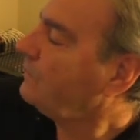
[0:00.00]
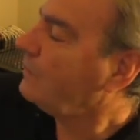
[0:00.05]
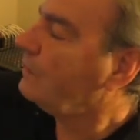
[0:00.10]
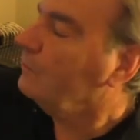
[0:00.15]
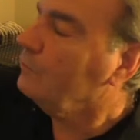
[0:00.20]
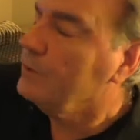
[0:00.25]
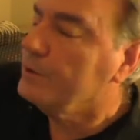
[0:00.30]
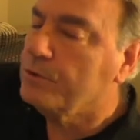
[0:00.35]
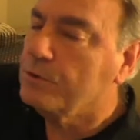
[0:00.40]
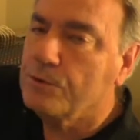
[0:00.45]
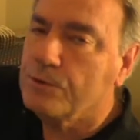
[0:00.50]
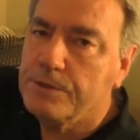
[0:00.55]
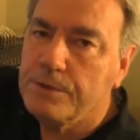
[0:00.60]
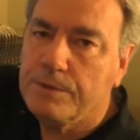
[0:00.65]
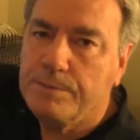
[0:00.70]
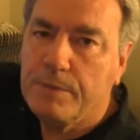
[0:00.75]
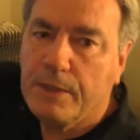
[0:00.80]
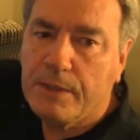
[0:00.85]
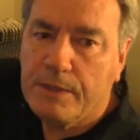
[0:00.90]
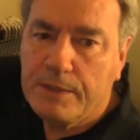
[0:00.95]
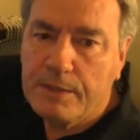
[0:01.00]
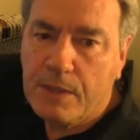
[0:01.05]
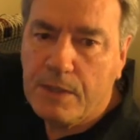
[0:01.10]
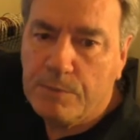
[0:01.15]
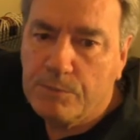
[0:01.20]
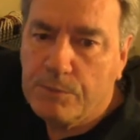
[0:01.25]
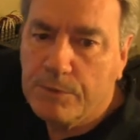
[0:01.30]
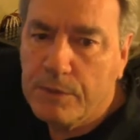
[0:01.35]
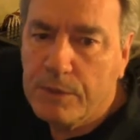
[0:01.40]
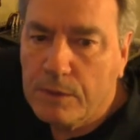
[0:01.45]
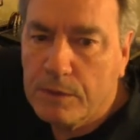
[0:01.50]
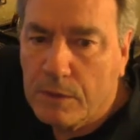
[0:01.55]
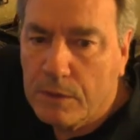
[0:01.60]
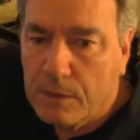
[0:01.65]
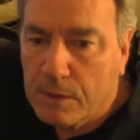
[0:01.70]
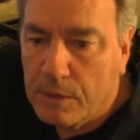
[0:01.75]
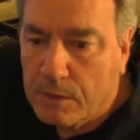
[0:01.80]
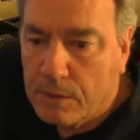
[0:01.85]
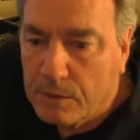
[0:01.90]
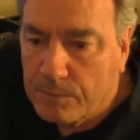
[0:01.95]
recorded by
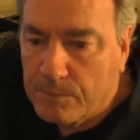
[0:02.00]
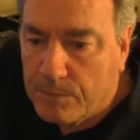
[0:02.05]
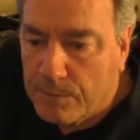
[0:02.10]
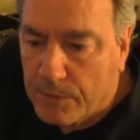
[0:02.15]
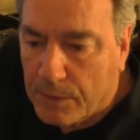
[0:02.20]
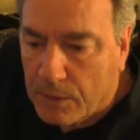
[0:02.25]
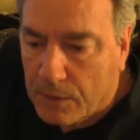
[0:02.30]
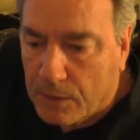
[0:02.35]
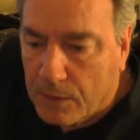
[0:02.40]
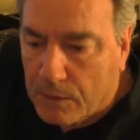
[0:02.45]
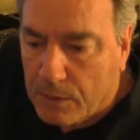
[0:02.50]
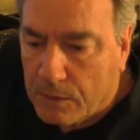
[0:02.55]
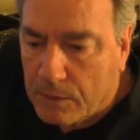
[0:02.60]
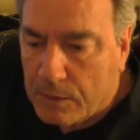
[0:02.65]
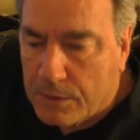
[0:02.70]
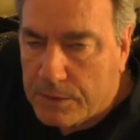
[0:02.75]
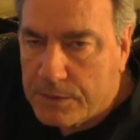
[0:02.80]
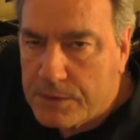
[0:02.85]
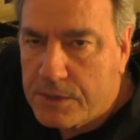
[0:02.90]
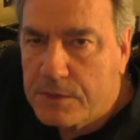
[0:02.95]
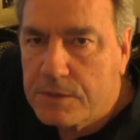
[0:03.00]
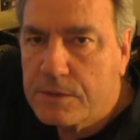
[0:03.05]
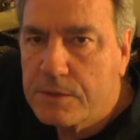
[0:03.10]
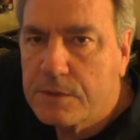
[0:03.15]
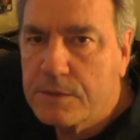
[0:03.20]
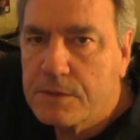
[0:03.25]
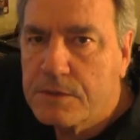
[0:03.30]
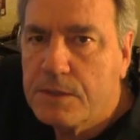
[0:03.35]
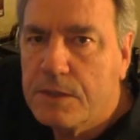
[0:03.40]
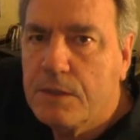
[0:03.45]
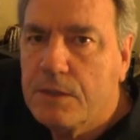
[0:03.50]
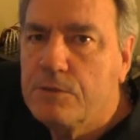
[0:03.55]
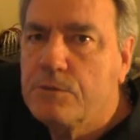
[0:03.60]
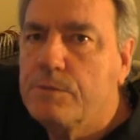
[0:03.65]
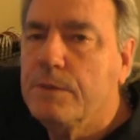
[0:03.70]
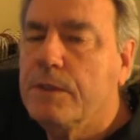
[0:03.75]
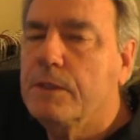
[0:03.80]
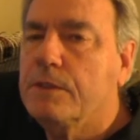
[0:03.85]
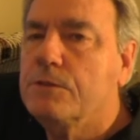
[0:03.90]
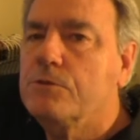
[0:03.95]
Cambria, an assistant stage
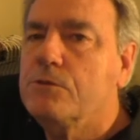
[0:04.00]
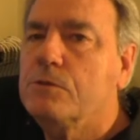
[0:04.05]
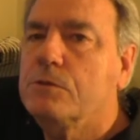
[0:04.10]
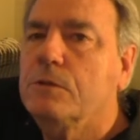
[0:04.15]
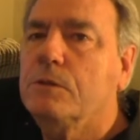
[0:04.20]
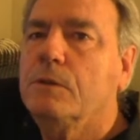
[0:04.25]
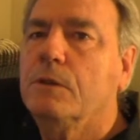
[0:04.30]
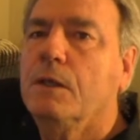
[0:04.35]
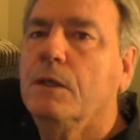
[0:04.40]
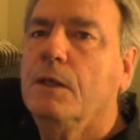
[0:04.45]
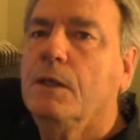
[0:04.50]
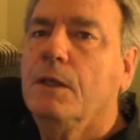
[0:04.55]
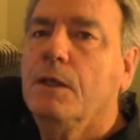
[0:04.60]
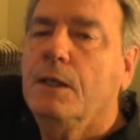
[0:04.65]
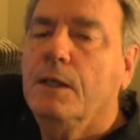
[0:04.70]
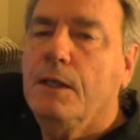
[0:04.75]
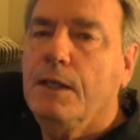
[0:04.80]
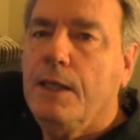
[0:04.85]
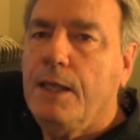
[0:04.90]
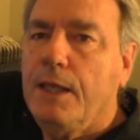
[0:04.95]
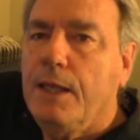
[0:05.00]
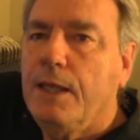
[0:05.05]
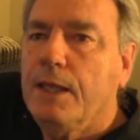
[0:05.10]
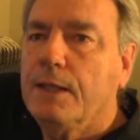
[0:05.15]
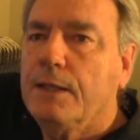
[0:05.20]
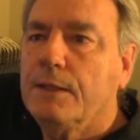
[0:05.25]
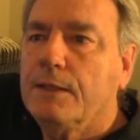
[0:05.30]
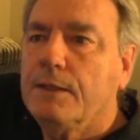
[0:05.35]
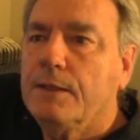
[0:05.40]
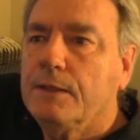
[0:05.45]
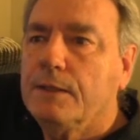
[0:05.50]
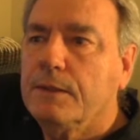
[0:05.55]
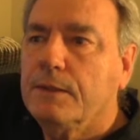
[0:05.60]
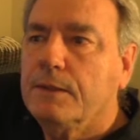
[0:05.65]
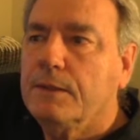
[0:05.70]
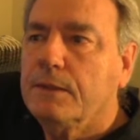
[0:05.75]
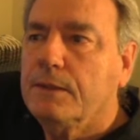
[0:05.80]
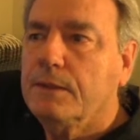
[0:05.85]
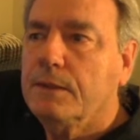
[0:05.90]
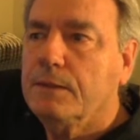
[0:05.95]
manager, and
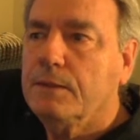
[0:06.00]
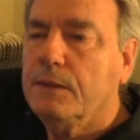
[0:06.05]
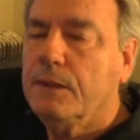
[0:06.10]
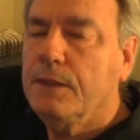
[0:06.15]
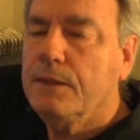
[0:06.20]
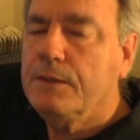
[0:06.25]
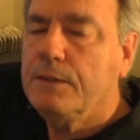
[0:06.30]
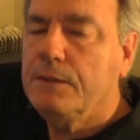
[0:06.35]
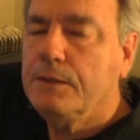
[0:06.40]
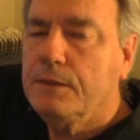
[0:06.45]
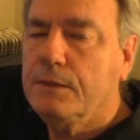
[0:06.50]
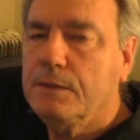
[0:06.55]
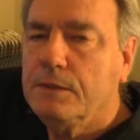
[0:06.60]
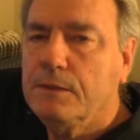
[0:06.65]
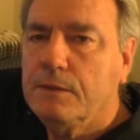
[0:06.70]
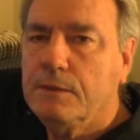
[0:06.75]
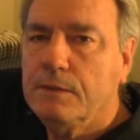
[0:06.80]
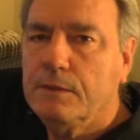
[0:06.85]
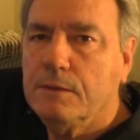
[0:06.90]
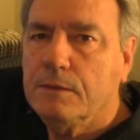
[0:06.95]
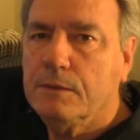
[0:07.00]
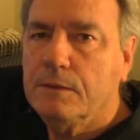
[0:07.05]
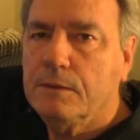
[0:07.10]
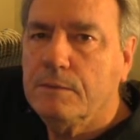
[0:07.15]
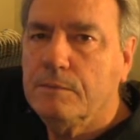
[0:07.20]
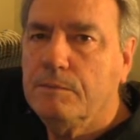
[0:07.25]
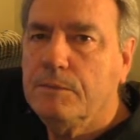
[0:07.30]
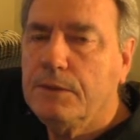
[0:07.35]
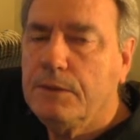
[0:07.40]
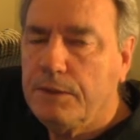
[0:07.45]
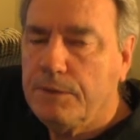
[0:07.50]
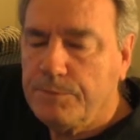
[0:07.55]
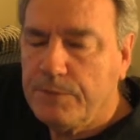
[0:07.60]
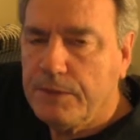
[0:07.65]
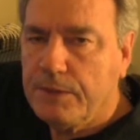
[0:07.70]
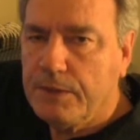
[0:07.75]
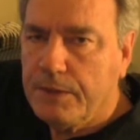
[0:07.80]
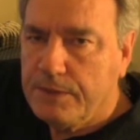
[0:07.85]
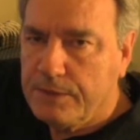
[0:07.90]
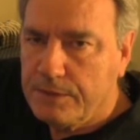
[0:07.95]
I then
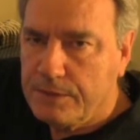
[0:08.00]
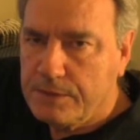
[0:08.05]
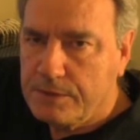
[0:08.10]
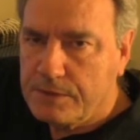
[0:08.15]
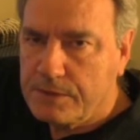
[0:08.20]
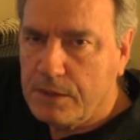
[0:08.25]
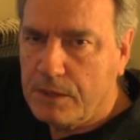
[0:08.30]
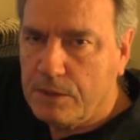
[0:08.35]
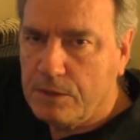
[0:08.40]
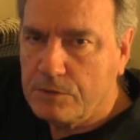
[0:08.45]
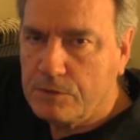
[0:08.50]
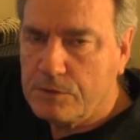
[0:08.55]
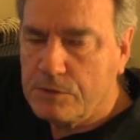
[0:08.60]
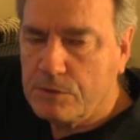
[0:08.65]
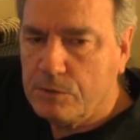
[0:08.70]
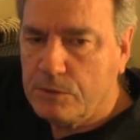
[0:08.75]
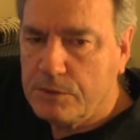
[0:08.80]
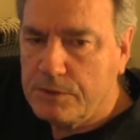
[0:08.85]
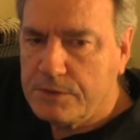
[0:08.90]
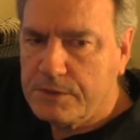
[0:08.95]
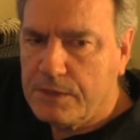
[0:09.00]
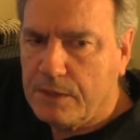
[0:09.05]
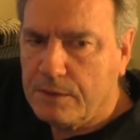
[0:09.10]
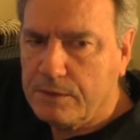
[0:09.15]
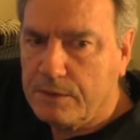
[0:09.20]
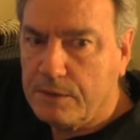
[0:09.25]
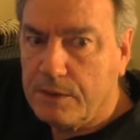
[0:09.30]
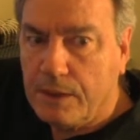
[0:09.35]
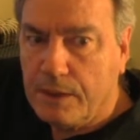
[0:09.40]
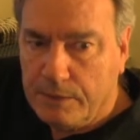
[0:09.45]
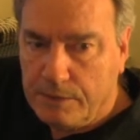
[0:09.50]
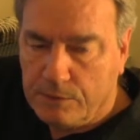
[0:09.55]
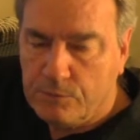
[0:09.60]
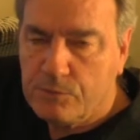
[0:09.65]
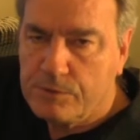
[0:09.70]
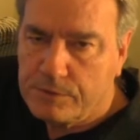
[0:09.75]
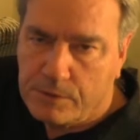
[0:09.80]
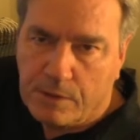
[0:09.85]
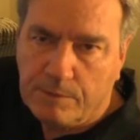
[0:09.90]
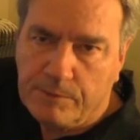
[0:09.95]
manipulated the sound so it sounded like it
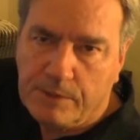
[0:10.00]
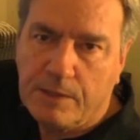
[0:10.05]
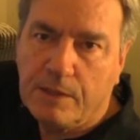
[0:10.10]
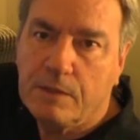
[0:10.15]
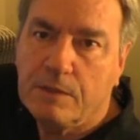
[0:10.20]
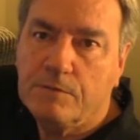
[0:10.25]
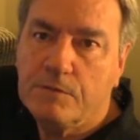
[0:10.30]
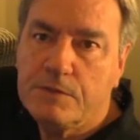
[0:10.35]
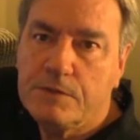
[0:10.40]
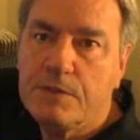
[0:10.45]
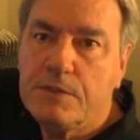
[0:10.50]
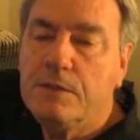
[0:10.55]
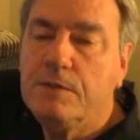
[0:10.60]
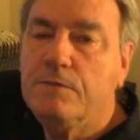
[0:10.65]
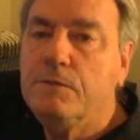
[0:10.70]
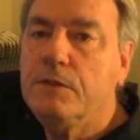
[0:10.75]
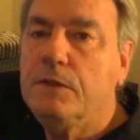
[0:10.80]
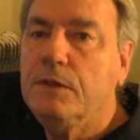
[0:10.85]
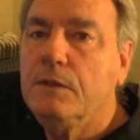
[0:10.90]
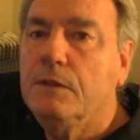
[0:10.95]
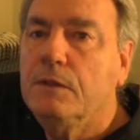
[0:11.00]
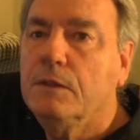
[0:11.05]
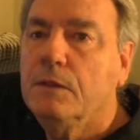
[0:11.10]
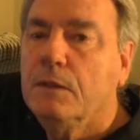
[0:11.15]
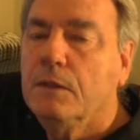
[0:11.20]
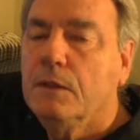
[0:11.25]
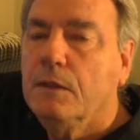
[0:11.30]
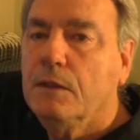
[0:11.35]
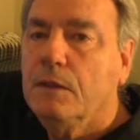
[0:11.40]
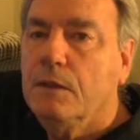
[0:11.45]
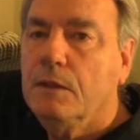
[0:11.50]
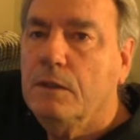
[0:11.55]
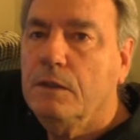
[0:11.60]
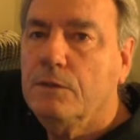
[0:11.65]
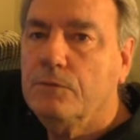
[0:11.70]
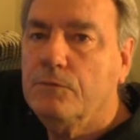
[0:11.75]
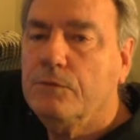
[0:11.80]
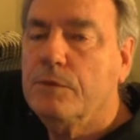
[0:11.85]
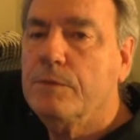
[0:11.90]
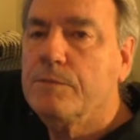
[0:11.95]
was coming out of a TV
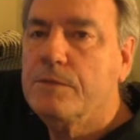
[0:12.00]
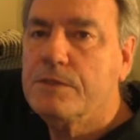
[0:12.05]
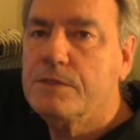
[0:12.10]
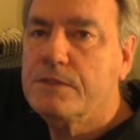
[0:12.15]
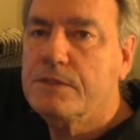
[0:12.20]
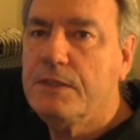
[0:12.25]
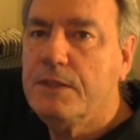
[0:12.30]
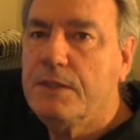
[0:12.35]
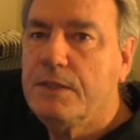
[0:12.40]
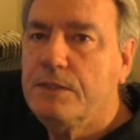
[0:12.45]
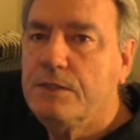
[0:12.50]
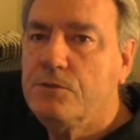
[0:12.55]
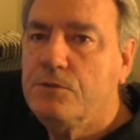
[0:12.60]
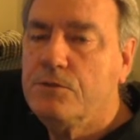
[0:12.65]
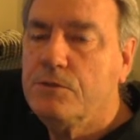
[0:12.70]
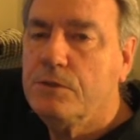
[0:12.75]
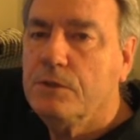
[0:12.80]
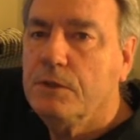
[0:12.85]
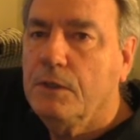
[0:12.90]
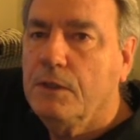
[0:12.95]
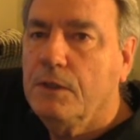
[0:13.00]
from the stage